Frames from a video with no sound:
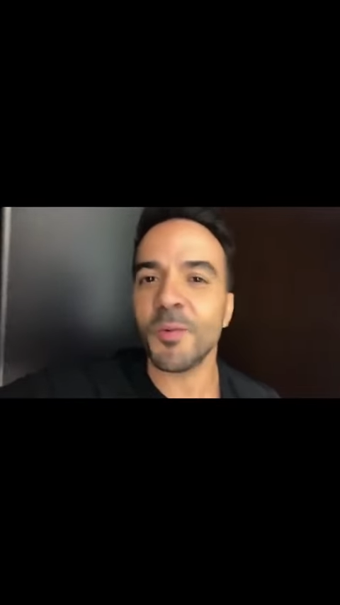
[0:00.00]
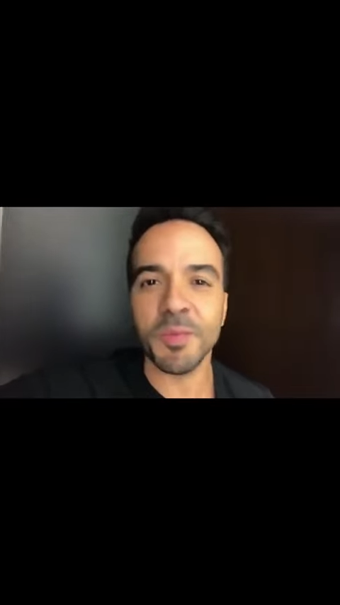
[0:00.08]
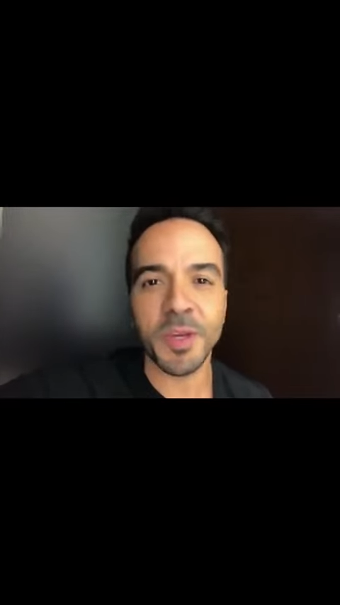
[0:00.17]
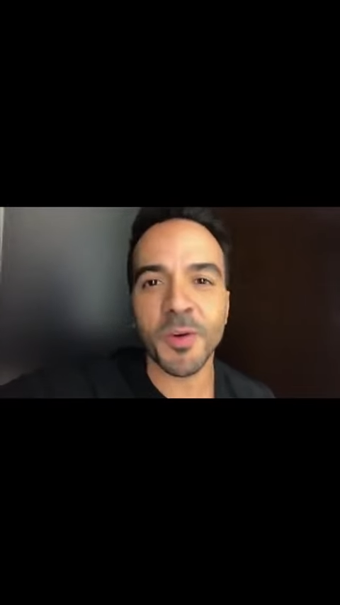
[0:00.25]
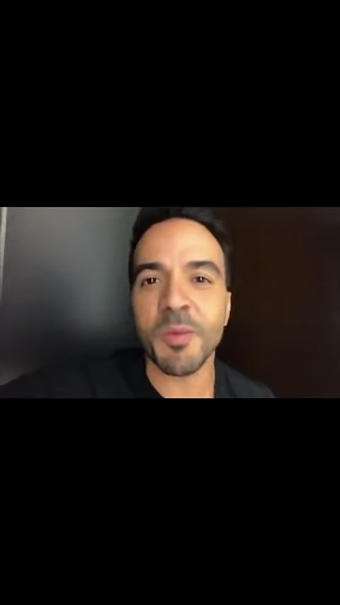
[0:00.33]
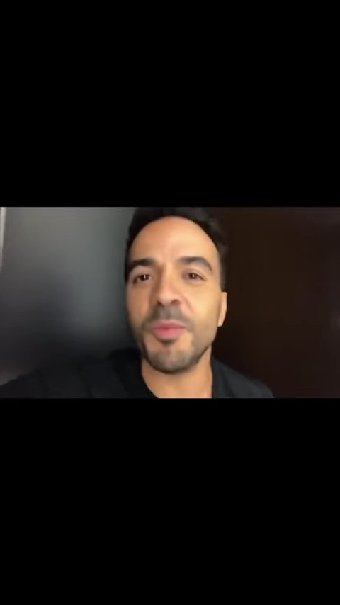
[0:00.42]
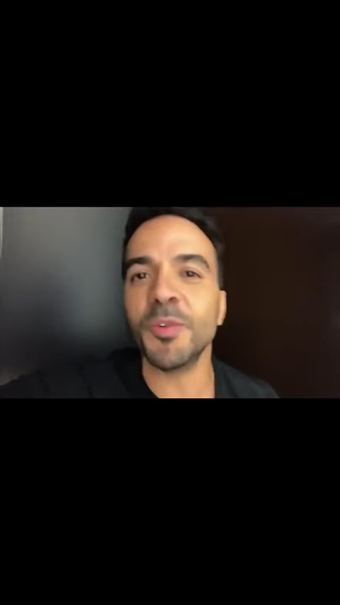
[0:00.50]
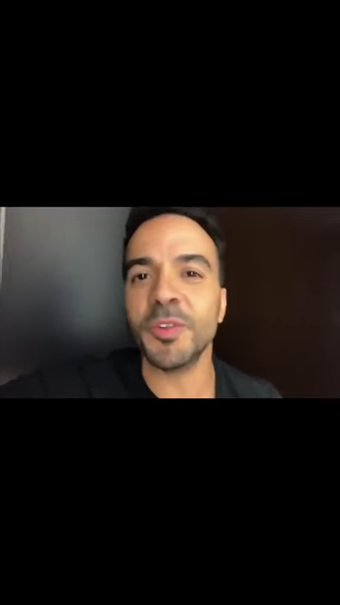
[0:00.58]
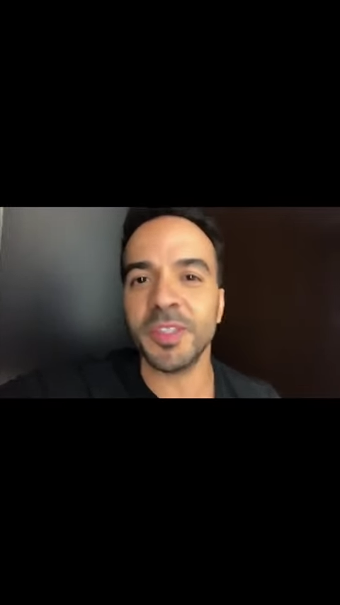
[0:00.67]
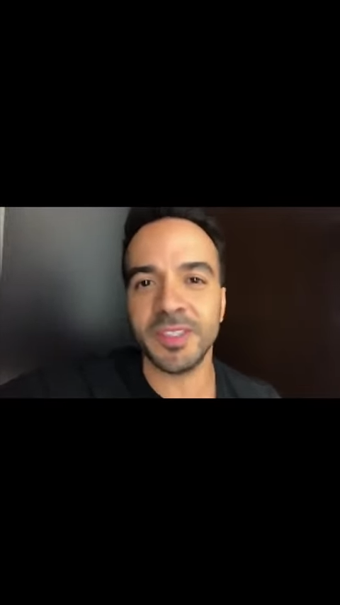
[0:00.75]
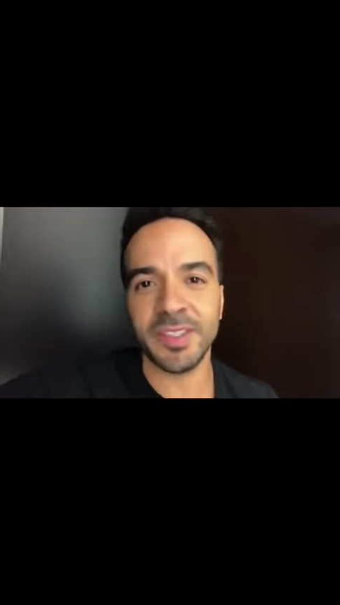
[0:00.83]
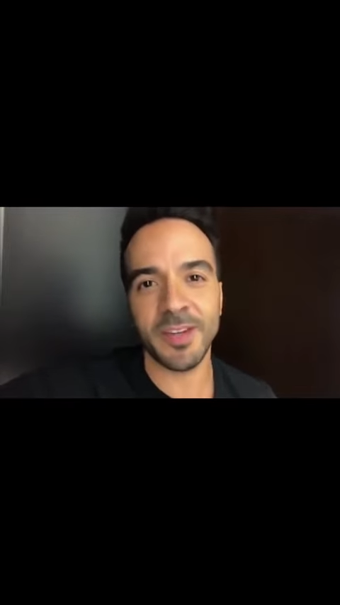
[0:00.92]
conmigo el
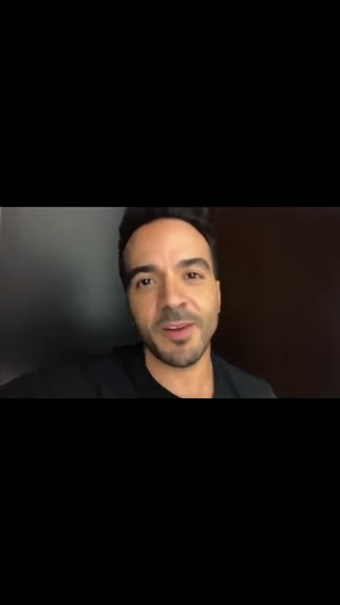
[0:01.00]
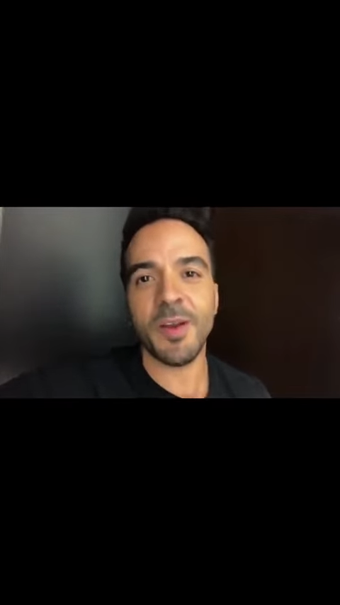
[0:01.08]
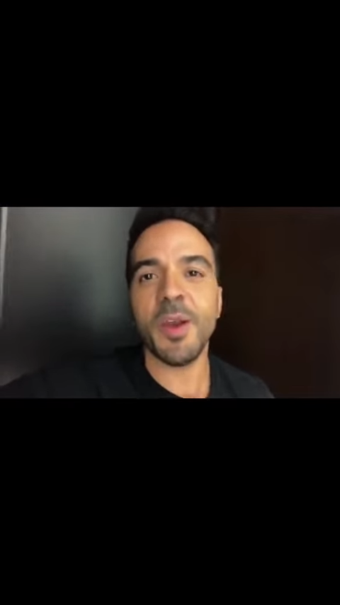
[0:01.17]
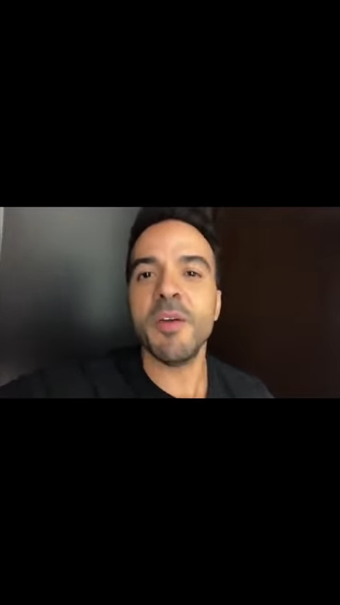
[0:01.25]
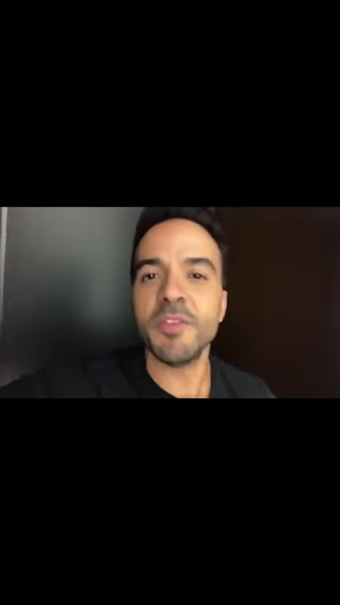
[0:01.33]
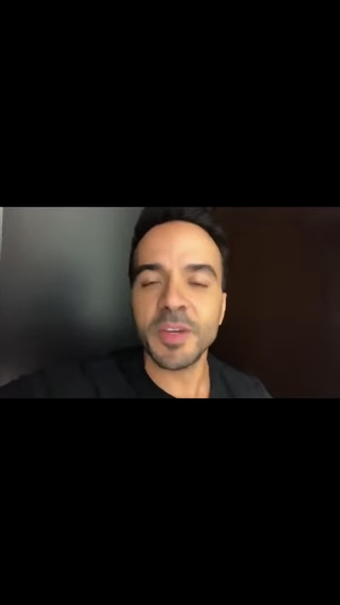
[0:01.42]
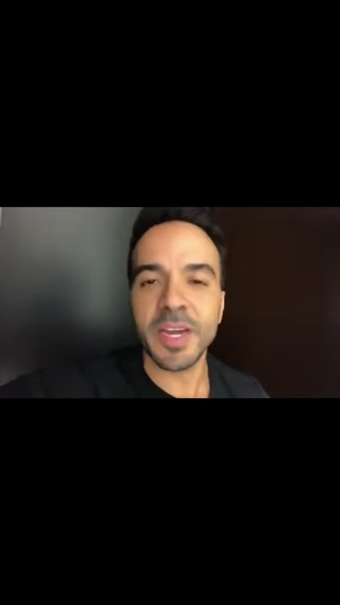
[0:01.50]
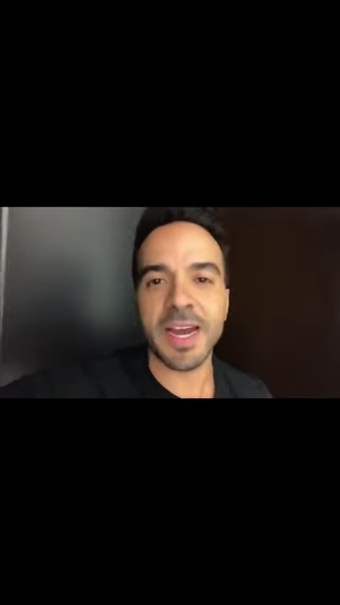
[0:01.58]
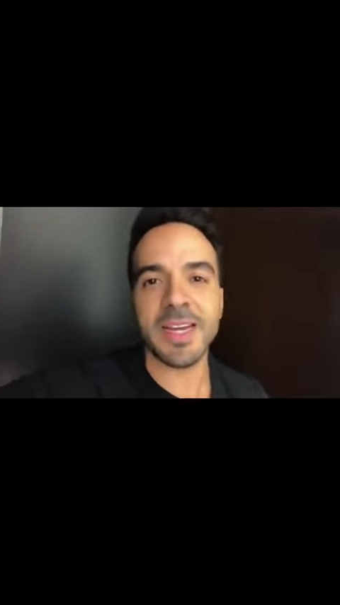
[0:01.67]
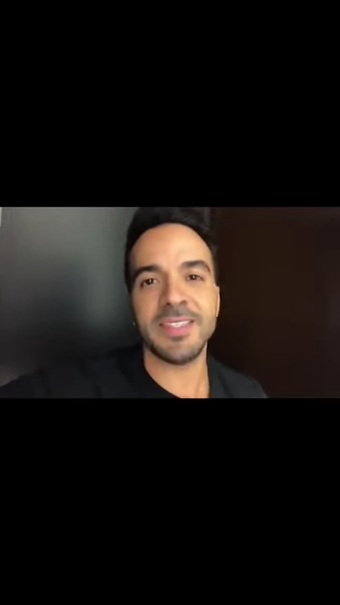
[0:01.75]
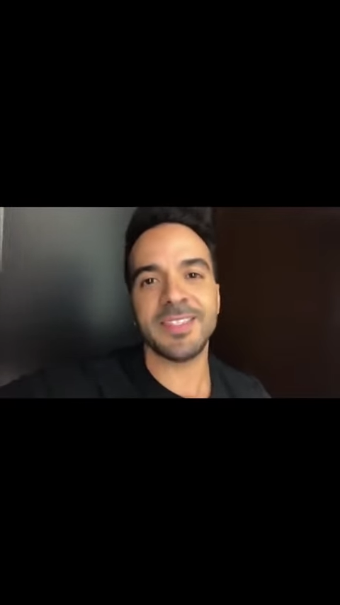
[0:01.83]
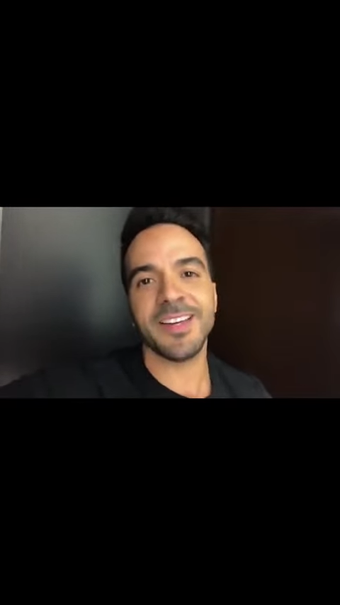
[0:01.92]
mundo entero. I love you
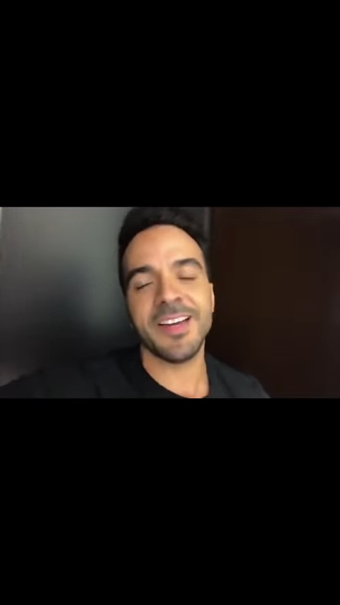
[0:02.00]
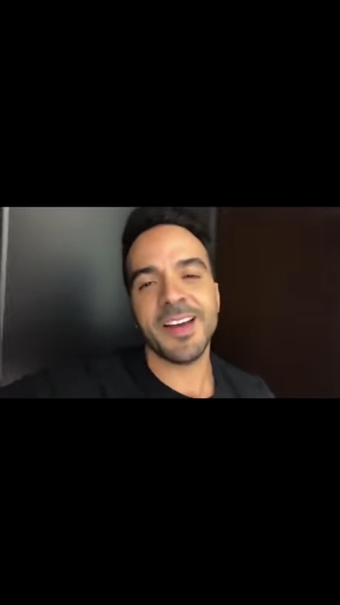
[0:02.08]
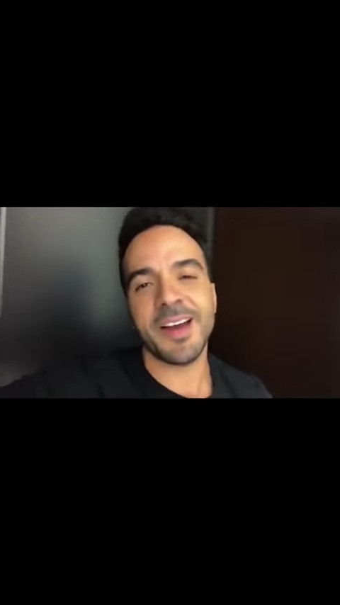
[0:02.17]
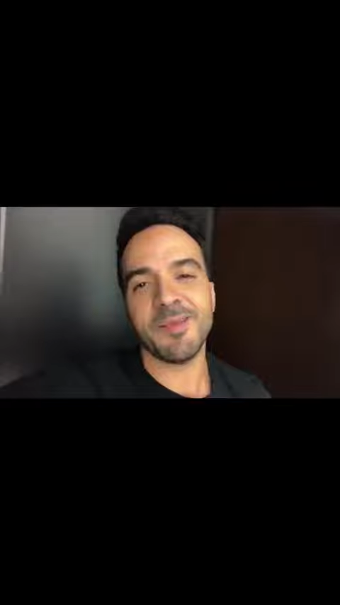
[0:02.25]
guys.